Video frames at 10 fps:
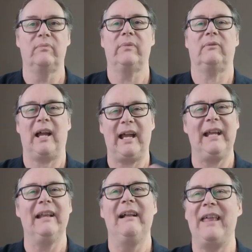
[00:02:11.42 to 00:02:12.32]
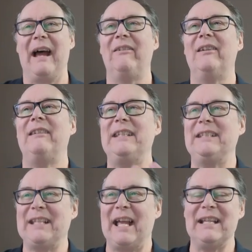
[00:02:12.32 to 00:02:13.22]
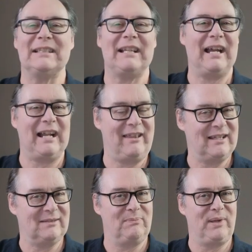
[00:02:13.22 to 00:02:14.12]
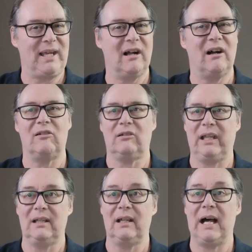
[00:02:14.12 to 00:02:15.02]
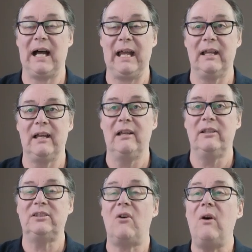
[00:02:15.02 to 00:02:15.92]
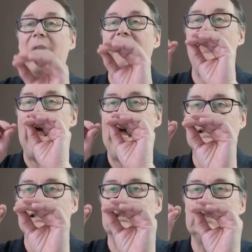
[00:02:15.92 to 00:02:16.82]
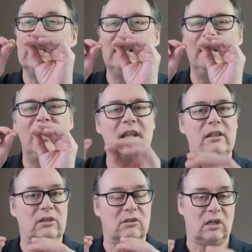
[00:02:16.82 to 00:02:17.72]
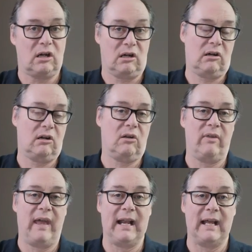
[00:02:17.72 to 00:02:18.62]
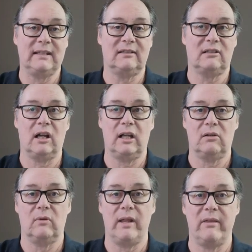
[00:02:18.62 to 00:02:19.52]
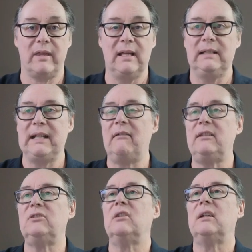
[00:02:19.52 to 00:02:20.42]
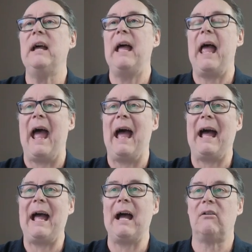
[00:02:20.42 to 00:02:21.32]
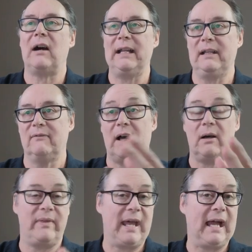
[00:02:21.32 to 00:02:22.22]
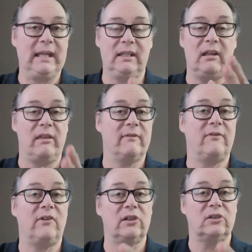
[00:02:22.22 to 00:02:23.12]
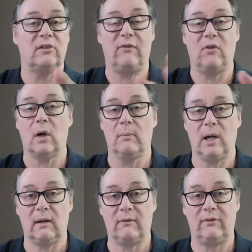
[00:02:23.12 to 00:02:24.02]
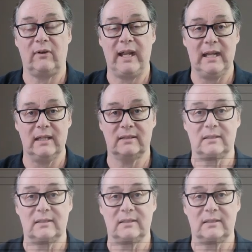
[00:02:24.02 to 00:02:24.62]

Right? That really says kind of this big hulking guy. So that's the initial kernel that I started with. Now let's look at how I developed that into the first 4-bar phrase.